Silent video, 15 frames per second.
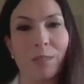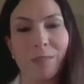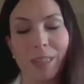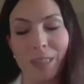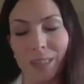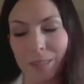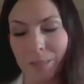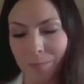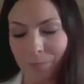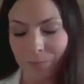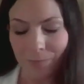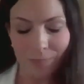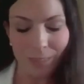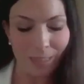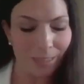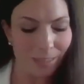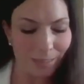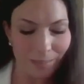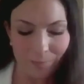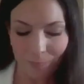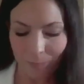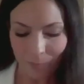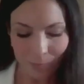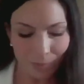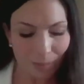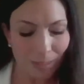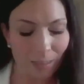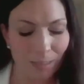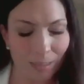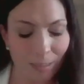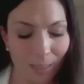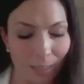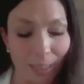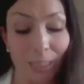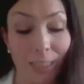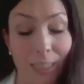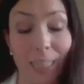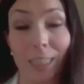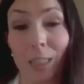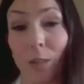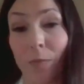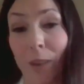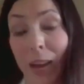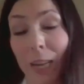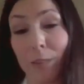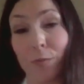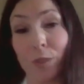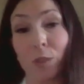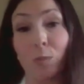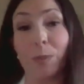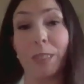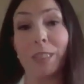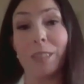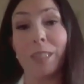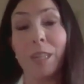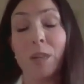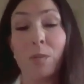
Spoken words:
the success of Hack for Sweden,